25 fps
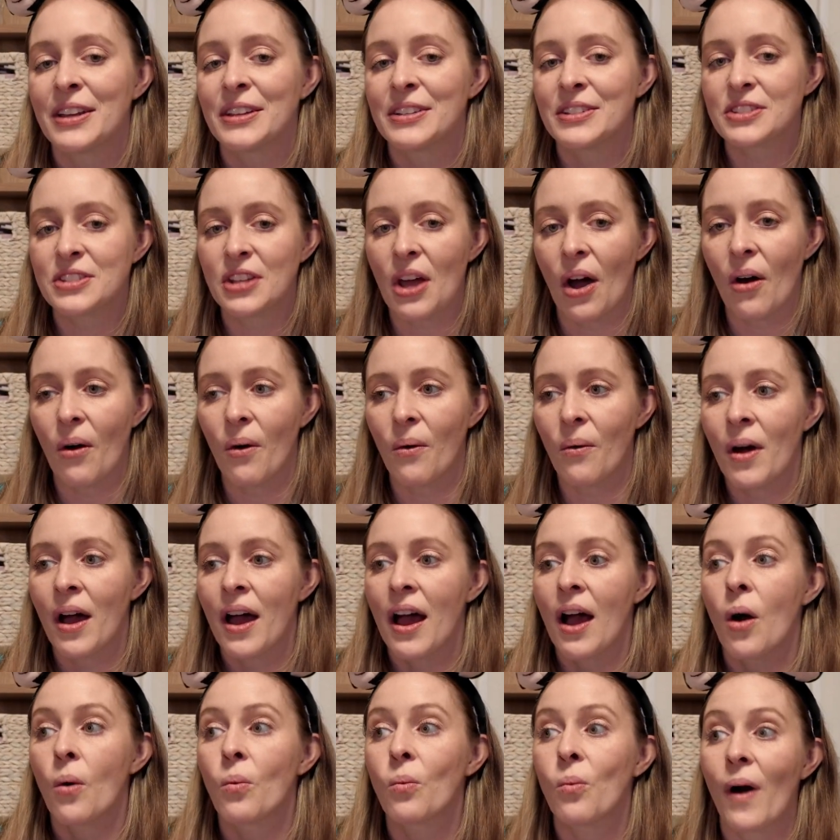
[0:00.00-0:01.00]
So
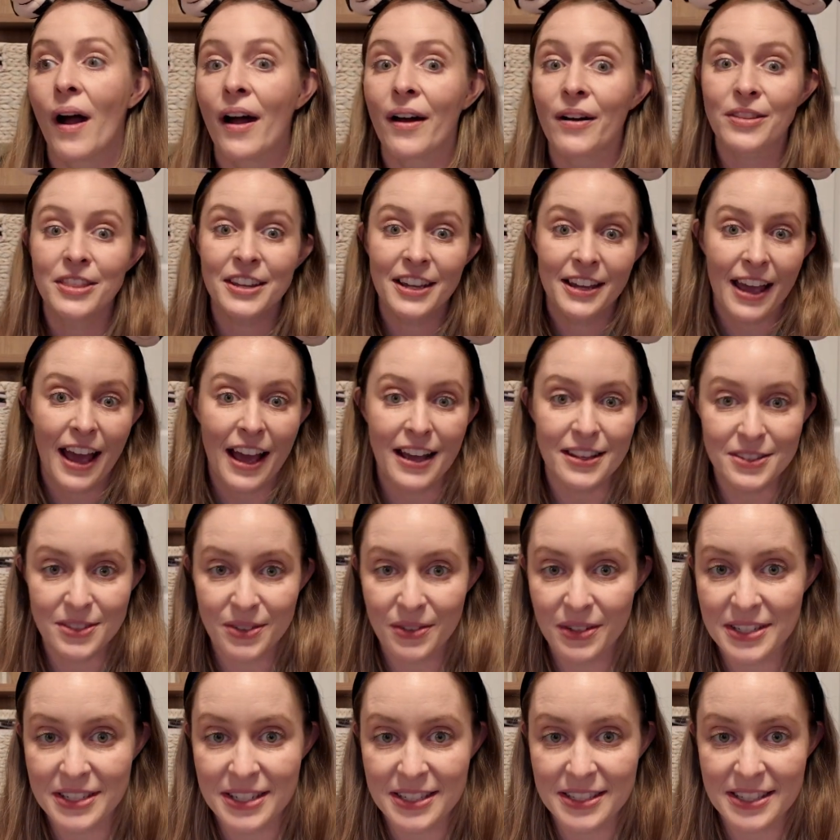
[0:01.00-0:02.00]
while the
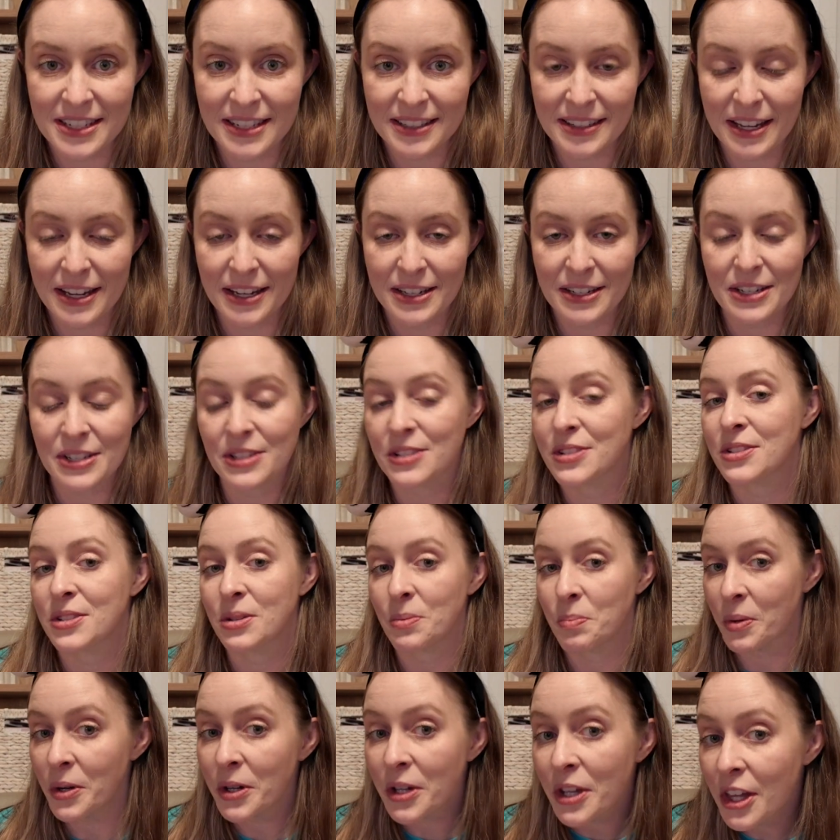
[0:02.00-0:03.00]
castle at Disneyland is
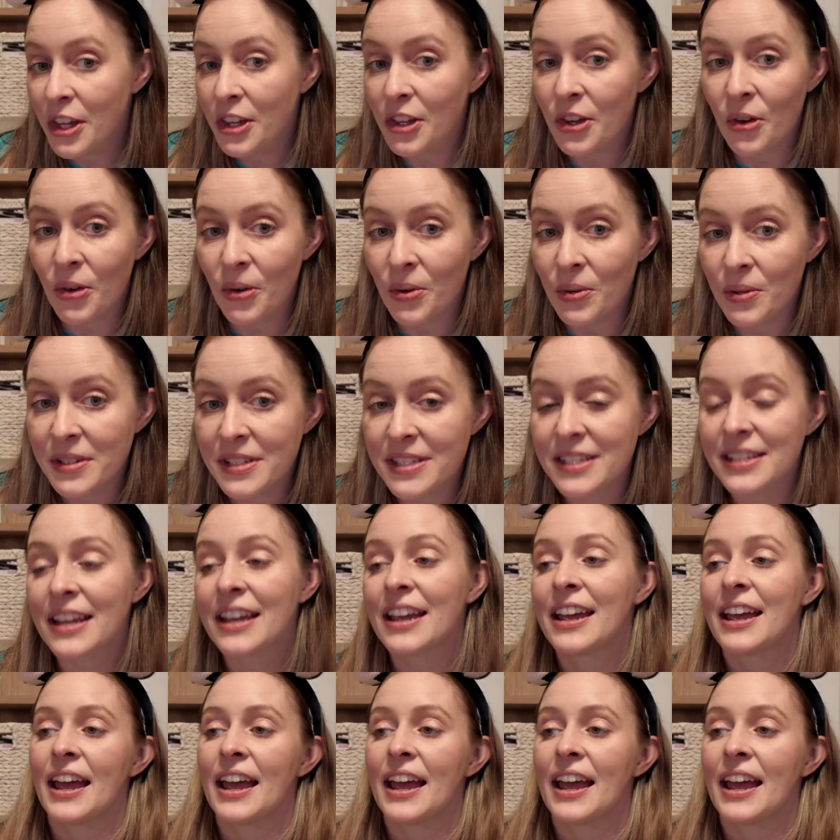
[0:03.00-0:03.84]
super cute,